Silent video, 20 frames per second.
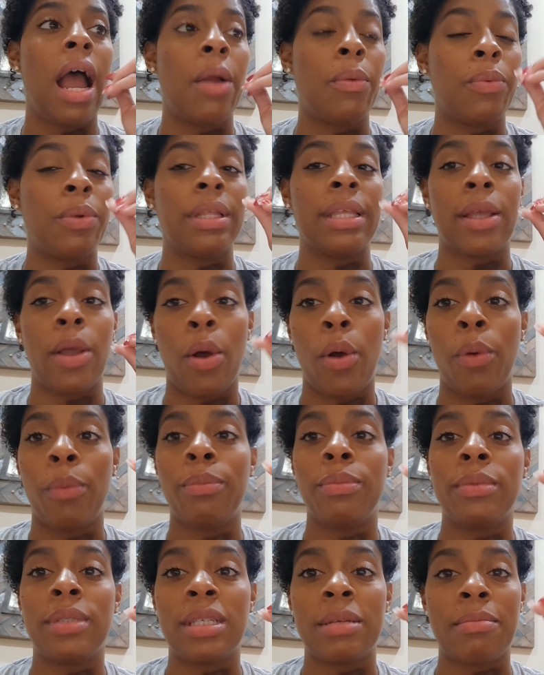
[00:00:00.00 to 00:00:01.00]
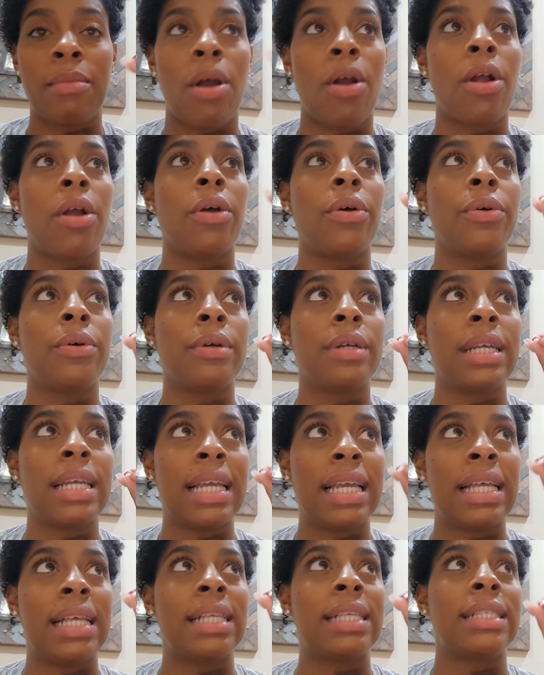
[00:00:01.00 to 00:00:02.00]
I really hope tomorrow
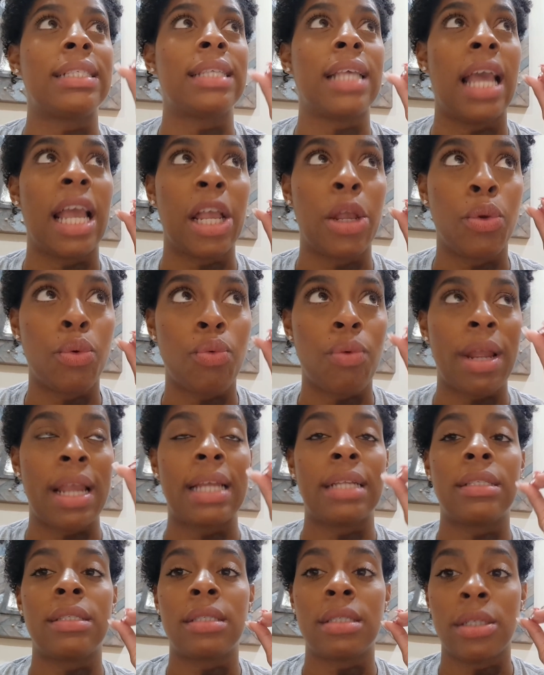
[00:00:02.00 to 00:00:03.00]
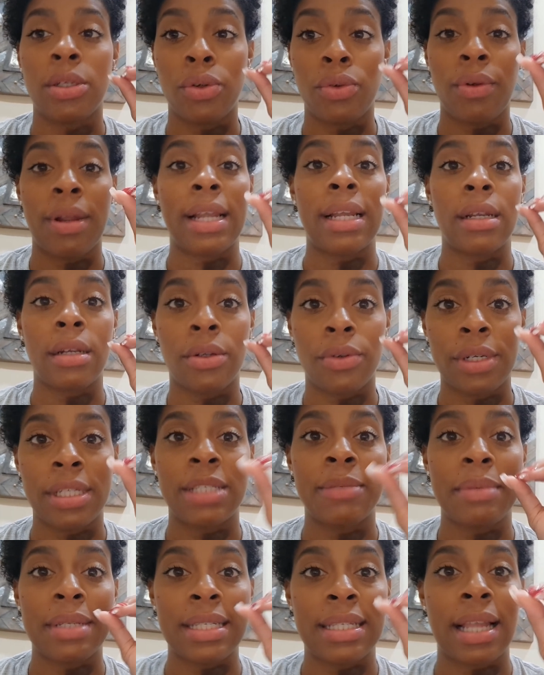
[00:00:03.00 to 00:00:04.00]
is a great, great
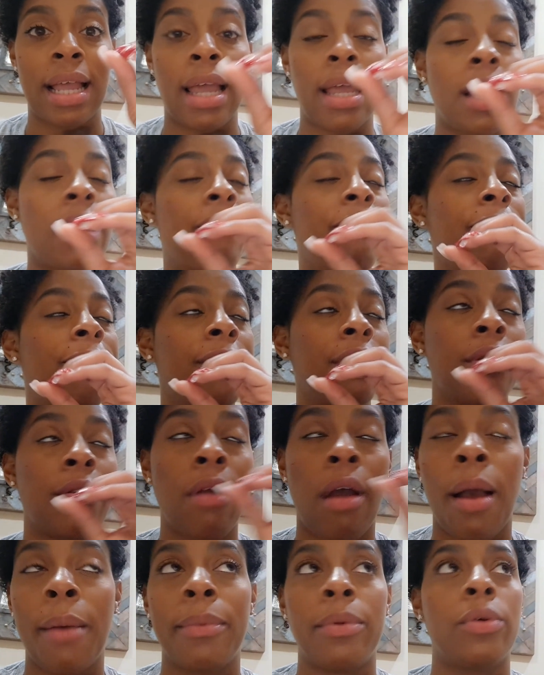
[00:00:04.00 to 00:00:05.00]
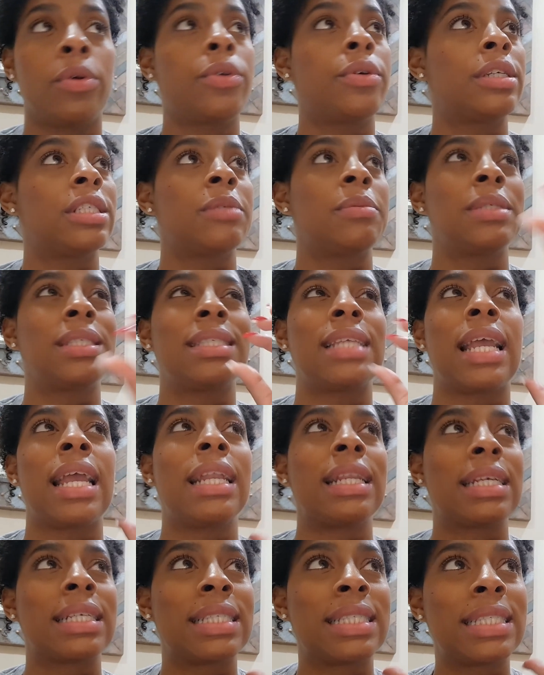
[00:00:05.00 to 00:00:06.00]
Christmas day, a phenomenal Christmas day,
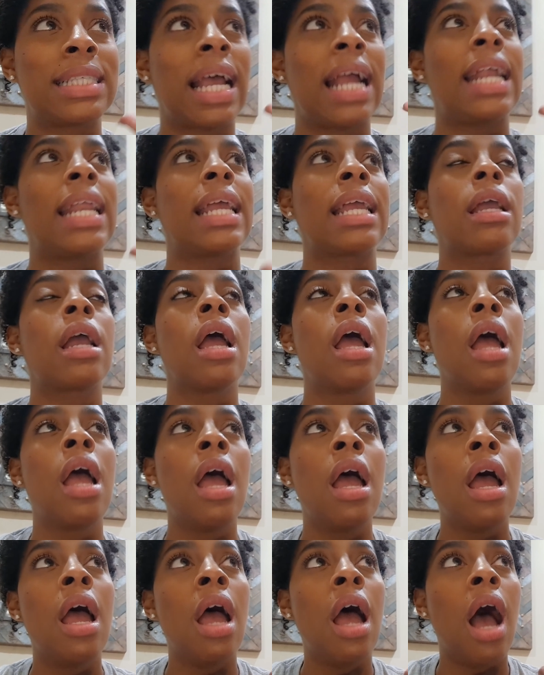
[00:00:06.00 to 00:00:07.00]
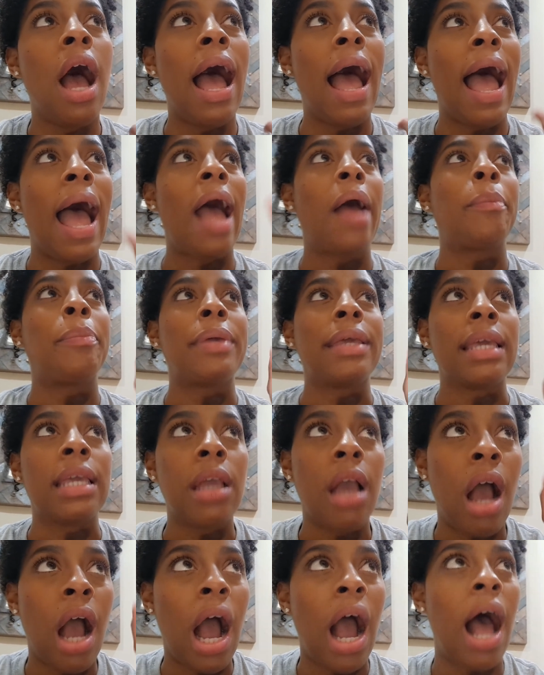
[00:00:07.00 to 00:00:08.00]
an exciting,
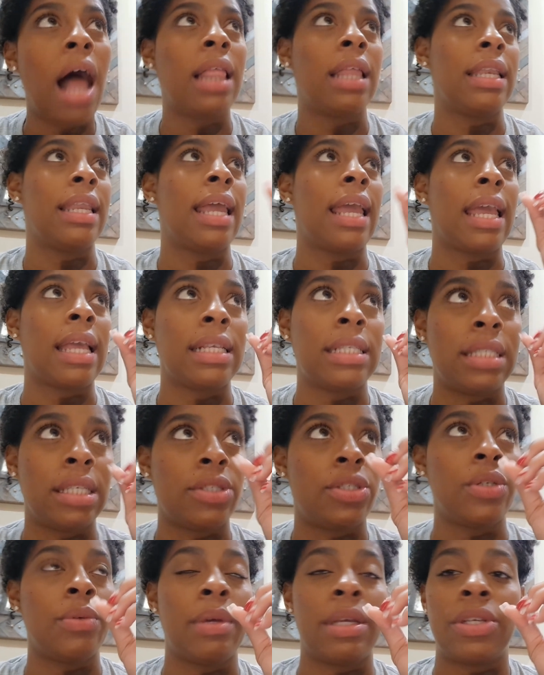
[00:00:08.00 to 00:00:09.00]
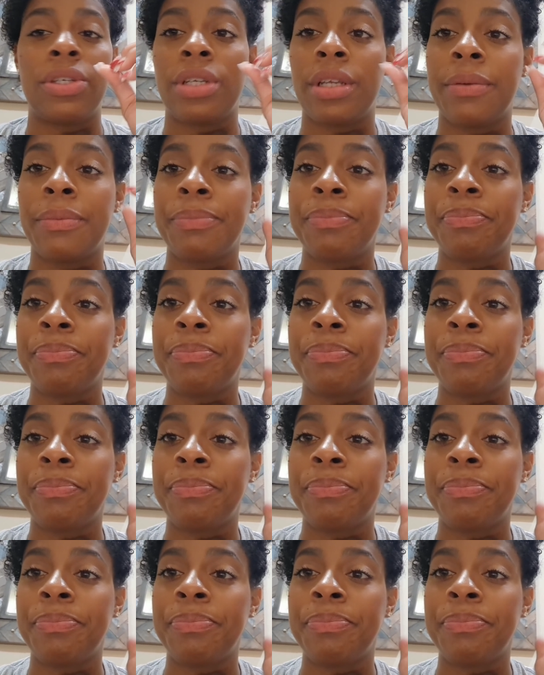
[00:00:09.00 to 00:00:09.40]
happy holiday situation.